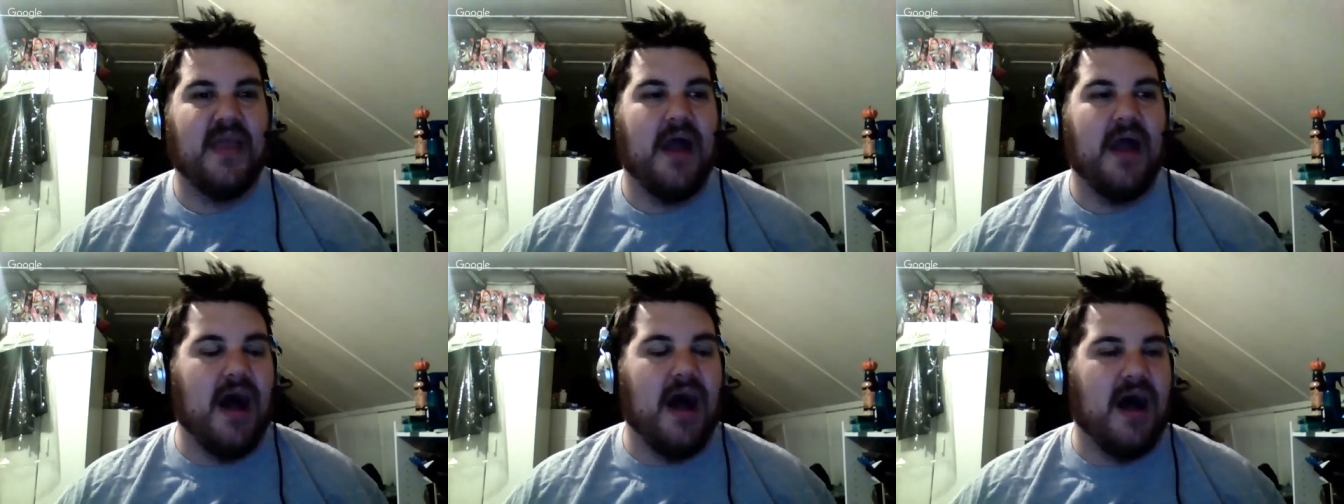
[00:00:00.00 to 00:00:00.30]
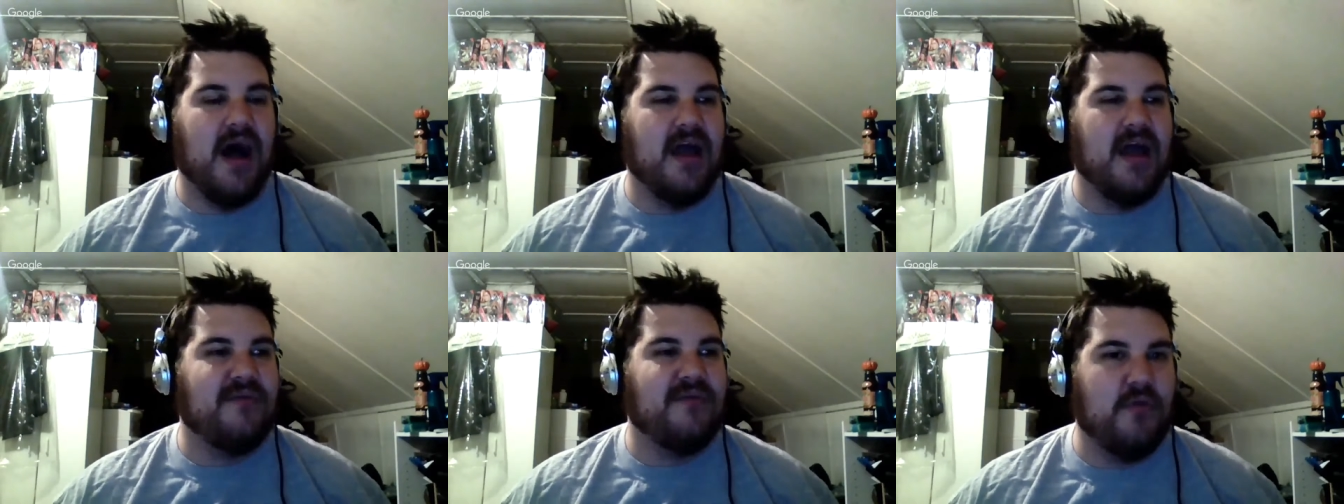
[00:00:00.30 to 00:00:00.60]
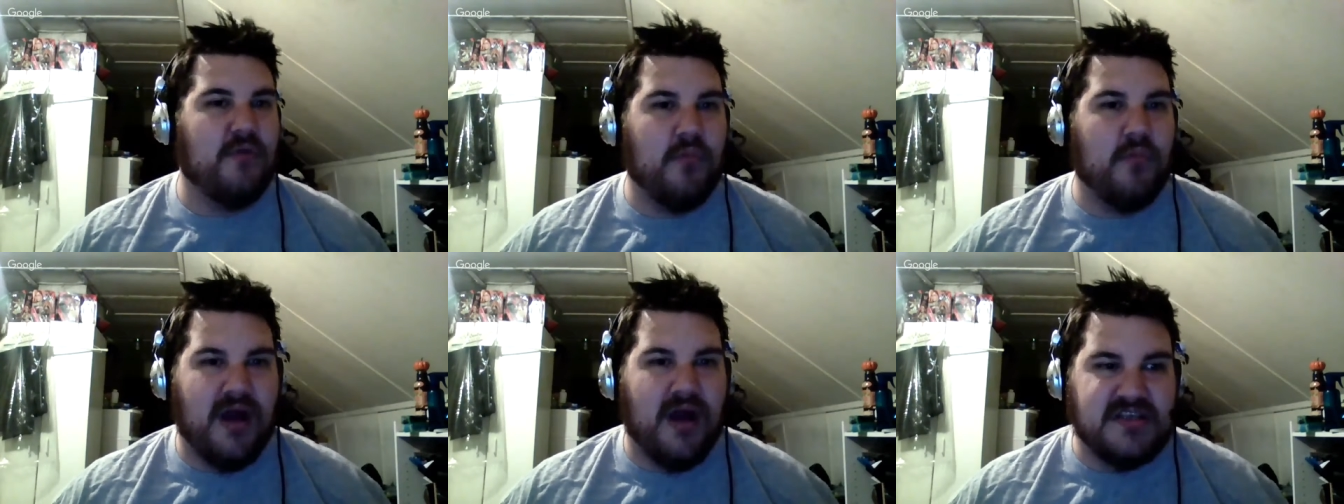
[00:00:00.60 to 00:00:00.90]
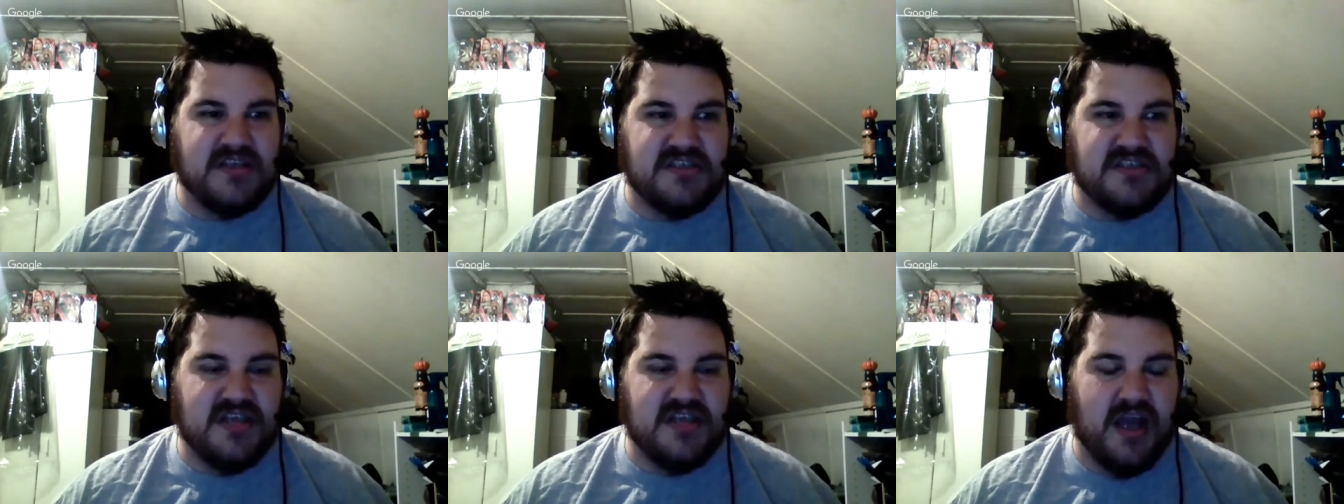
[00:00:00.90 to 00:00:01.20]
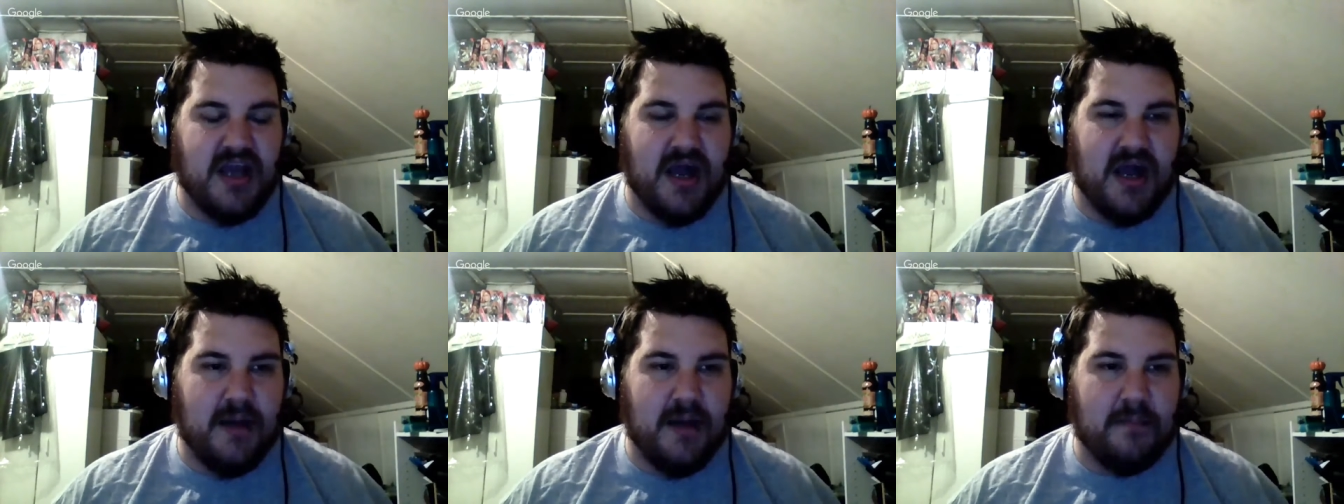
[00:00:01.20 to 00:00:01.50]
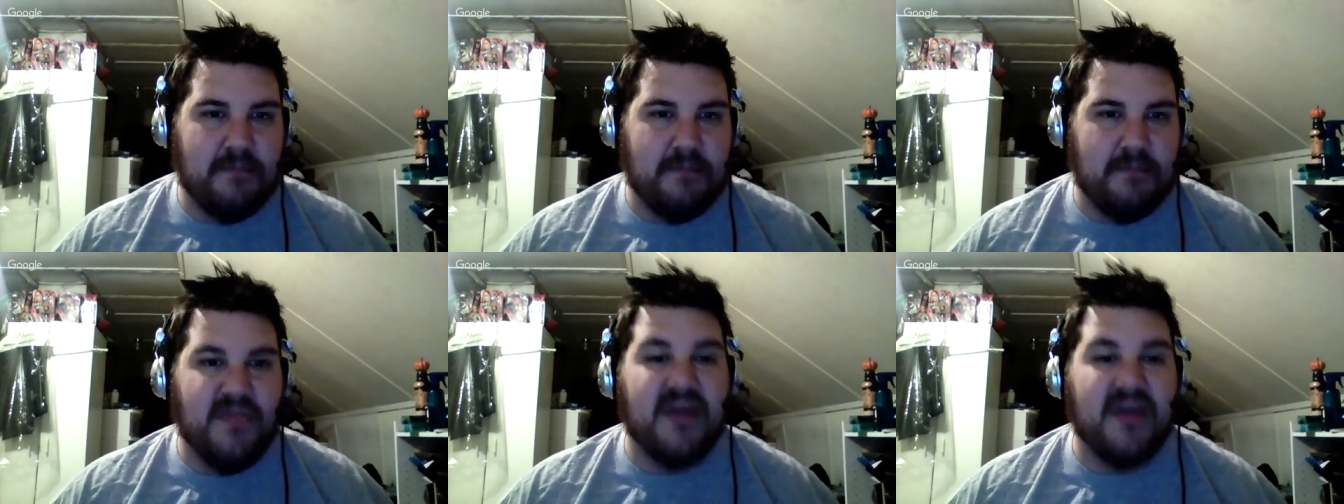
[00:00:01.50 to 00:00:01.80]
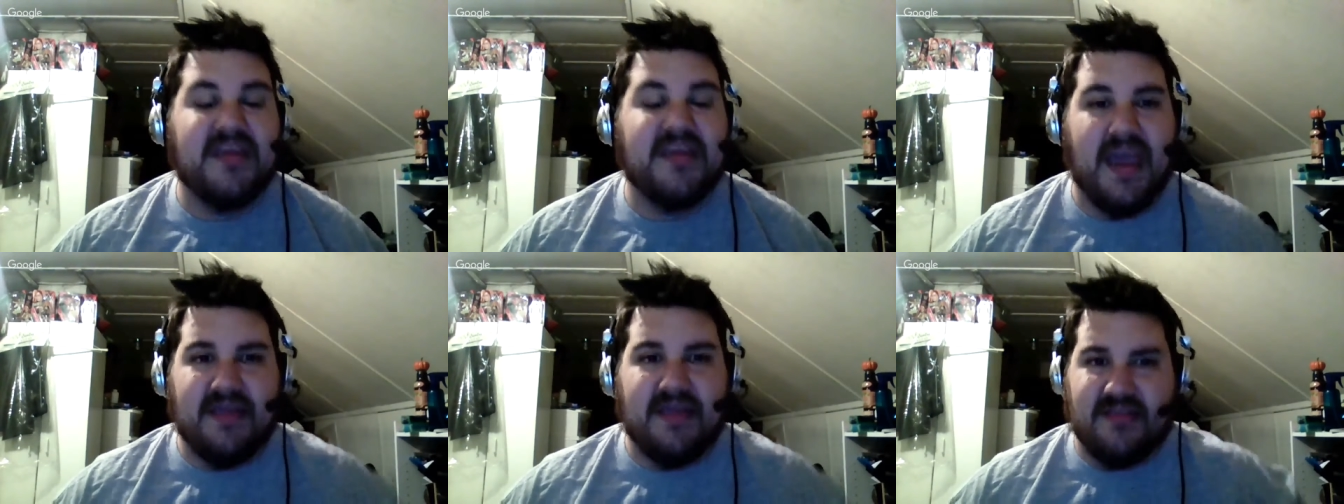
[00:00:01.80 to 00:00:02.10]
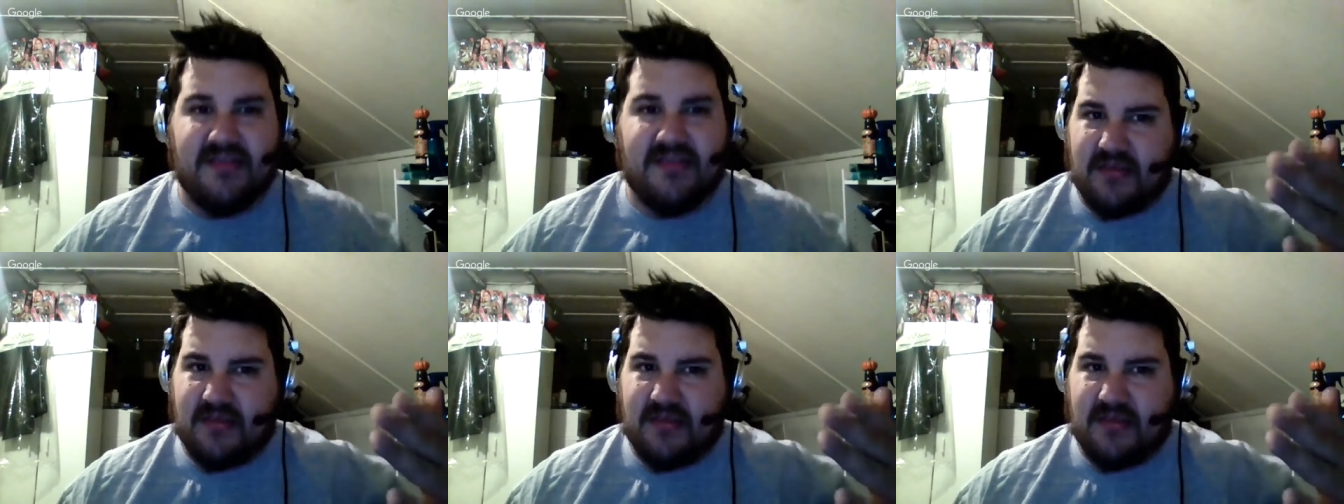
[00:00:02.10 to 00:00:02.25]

Uh, if you watch um, again the